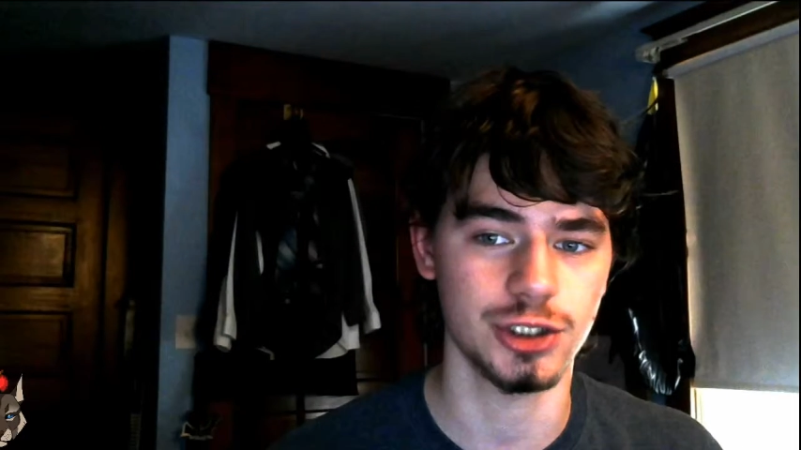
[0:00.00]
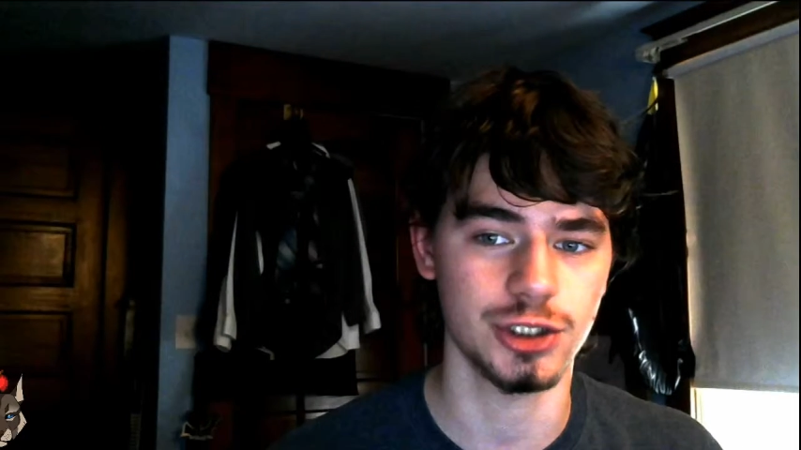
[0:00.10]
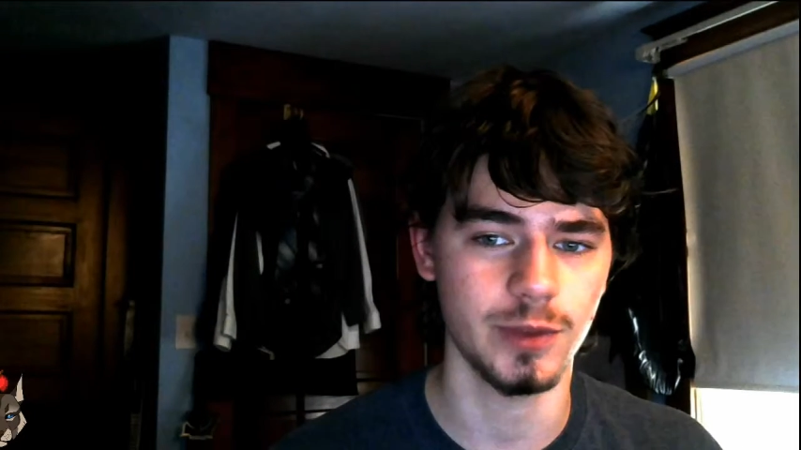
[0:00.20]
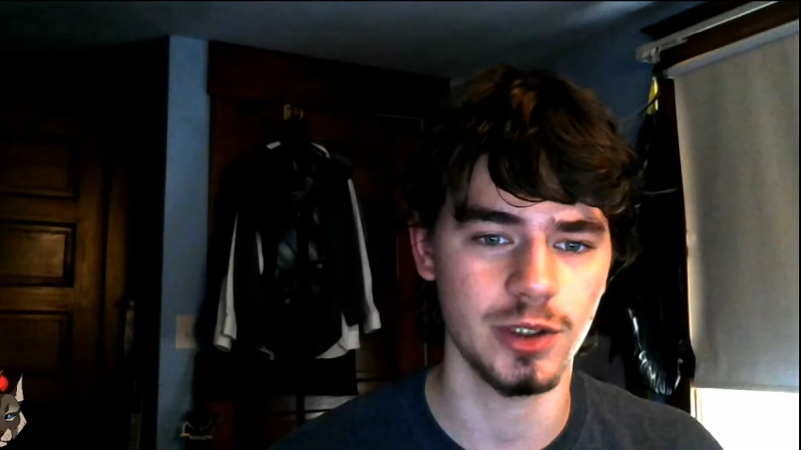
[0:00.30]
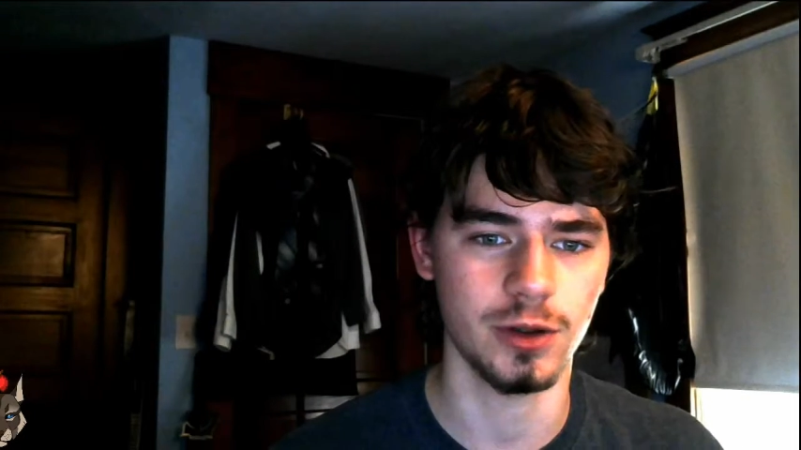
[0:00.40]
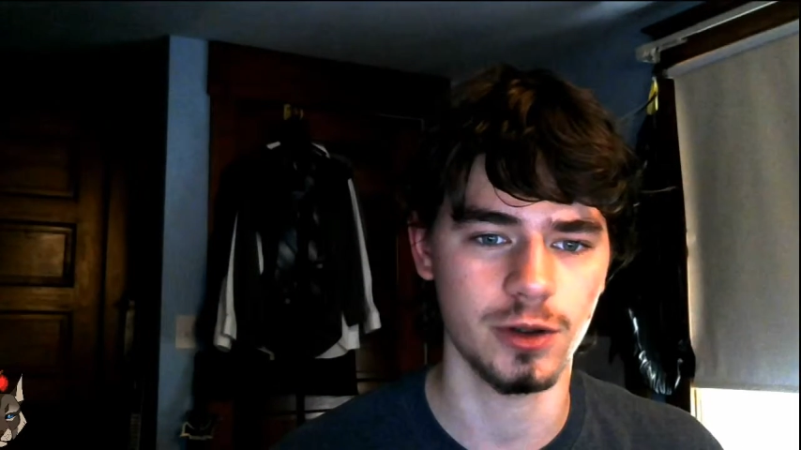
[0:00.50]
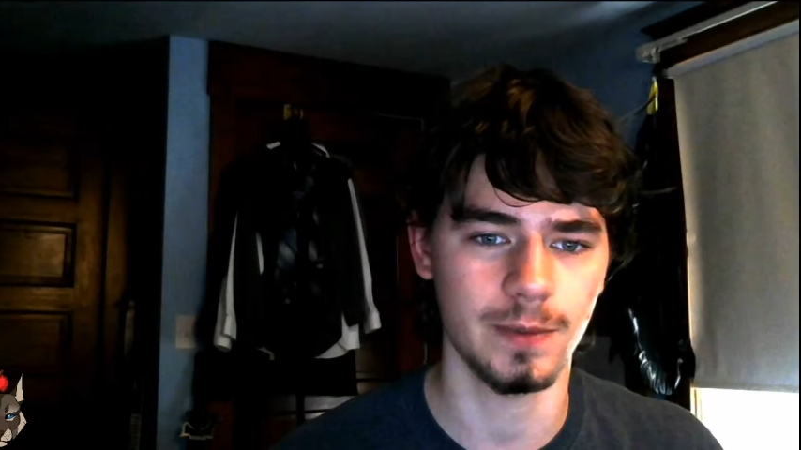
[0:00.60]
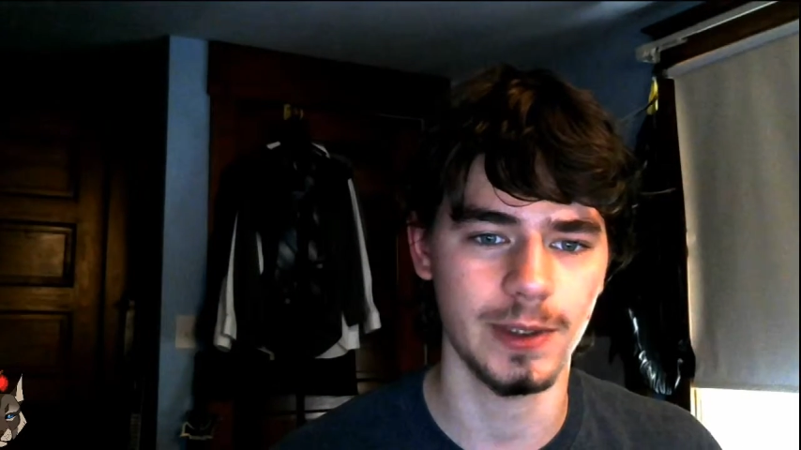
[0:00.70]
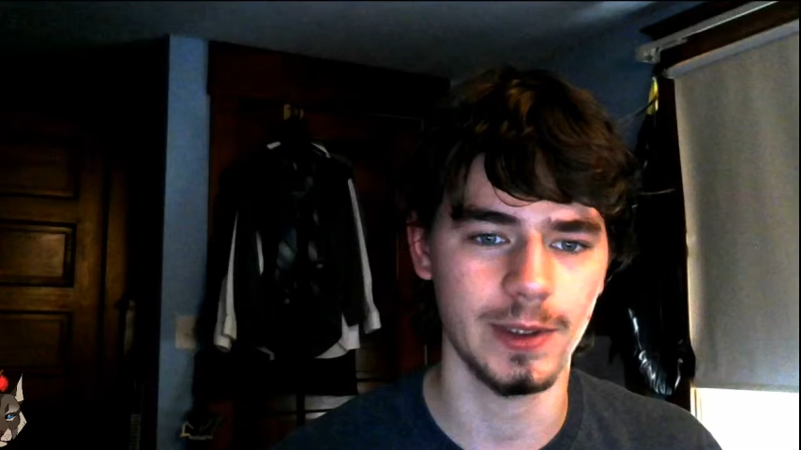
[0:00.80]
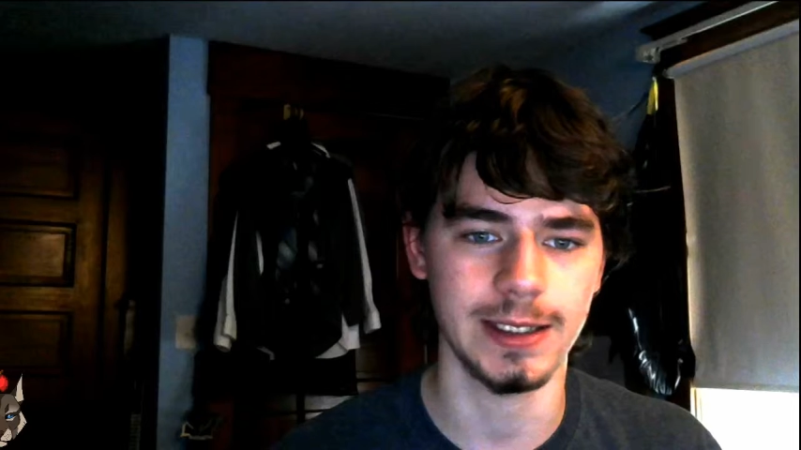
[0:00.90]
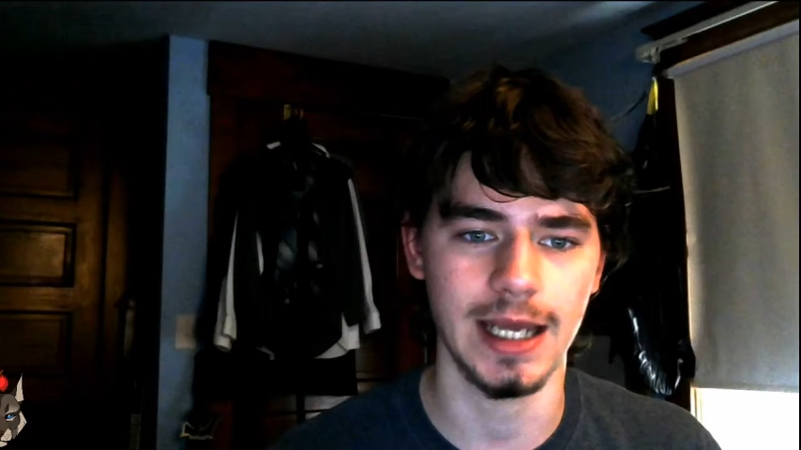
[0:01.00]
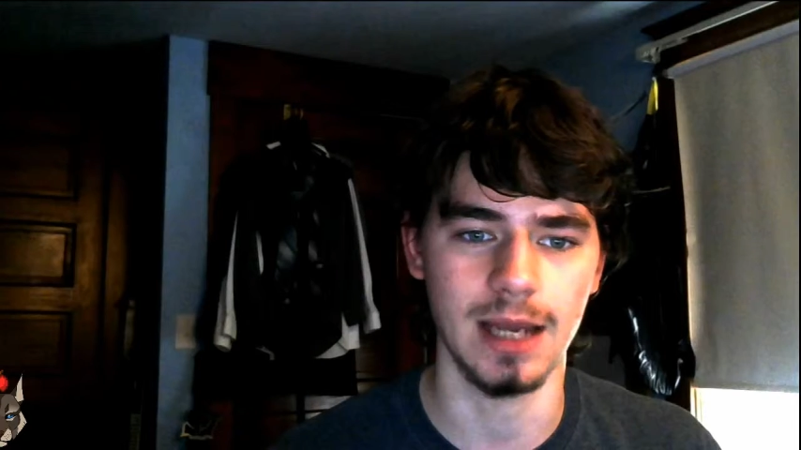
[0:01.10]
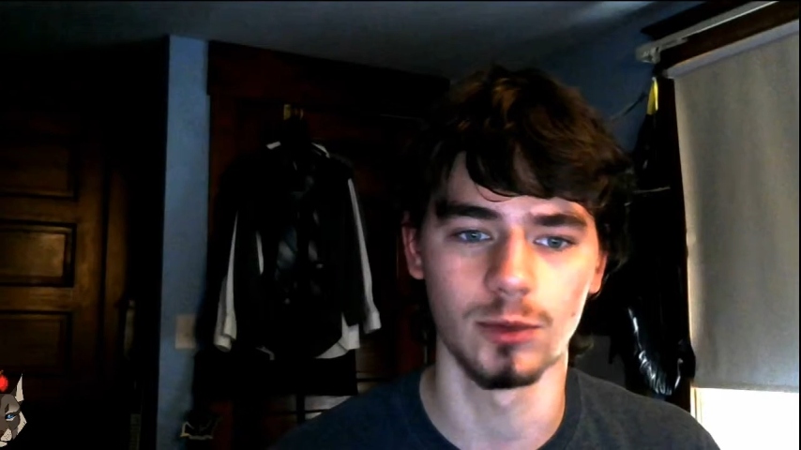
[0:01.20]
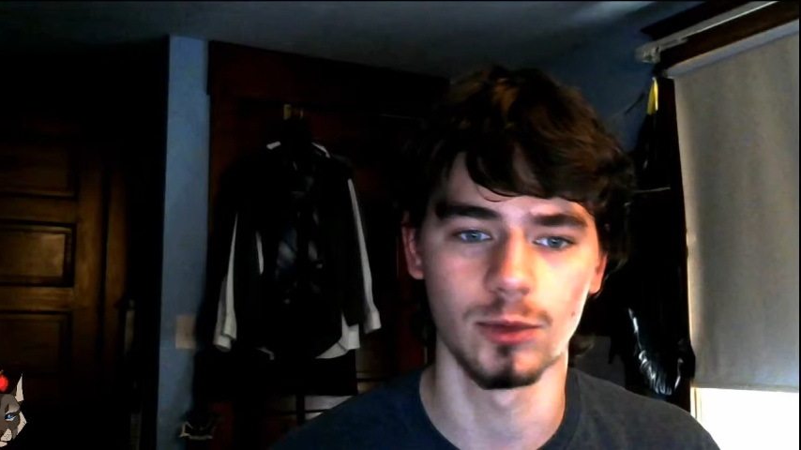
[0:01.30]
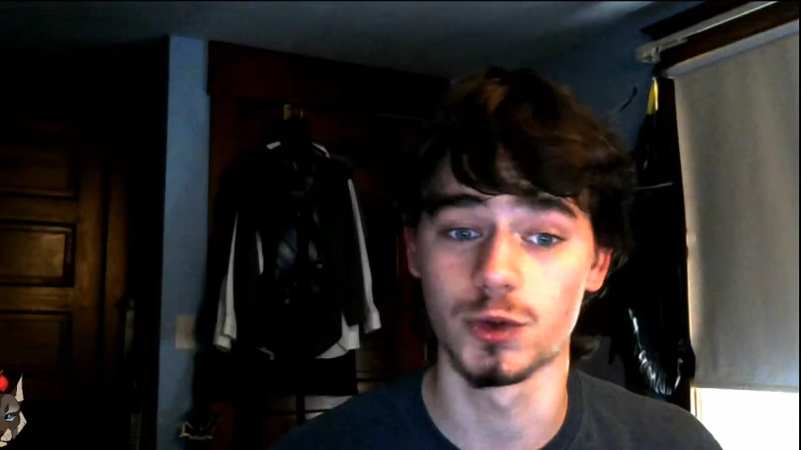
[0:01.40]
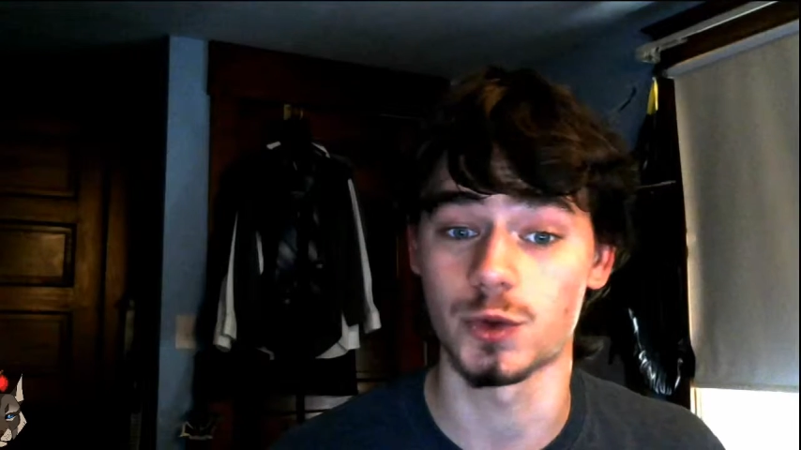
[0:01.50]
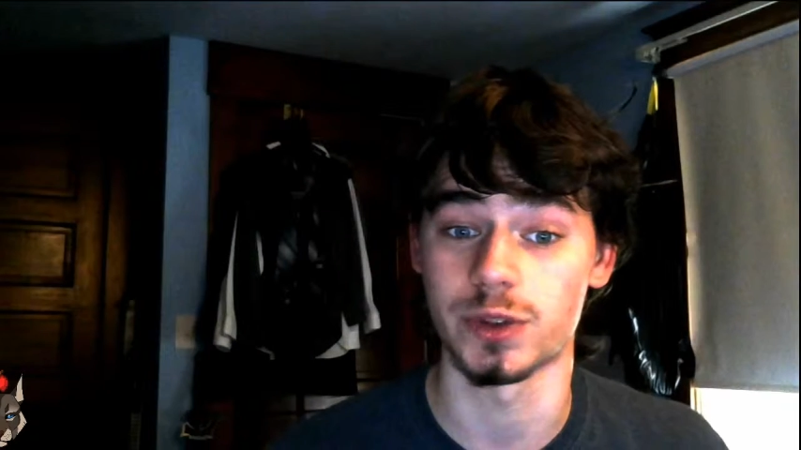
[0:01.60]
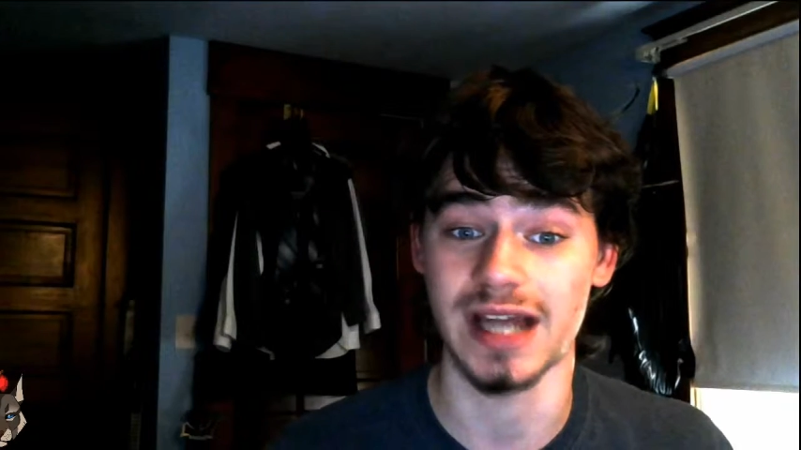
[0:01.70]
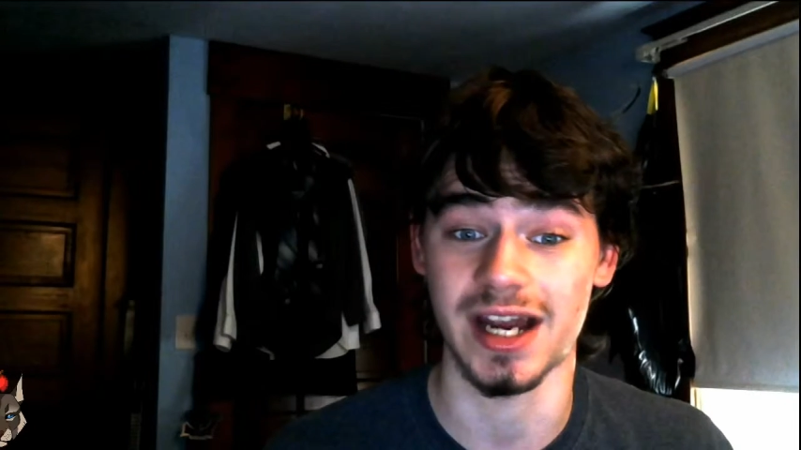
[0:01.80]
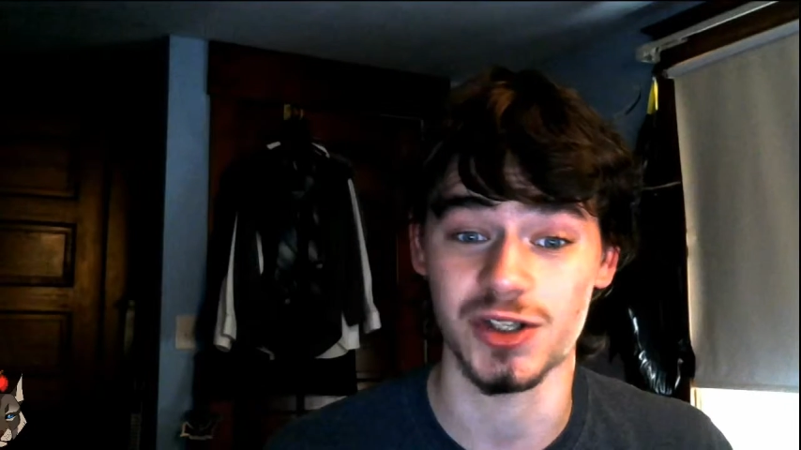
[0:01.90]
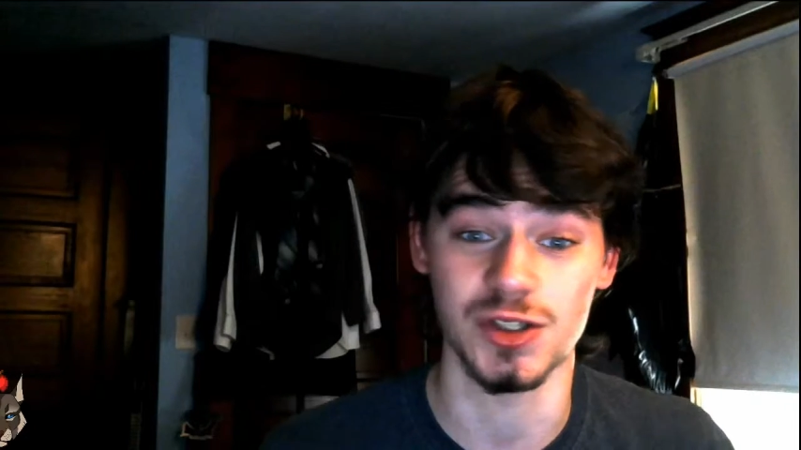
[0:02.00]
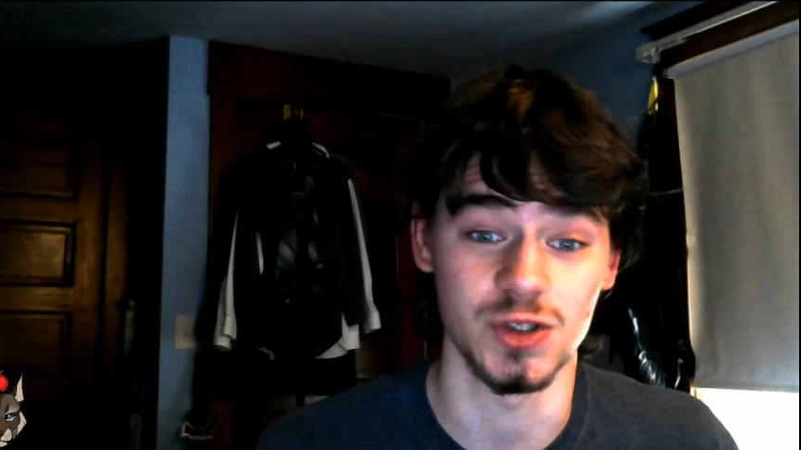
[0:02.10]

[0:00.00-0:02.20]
me crimping the cables was actually so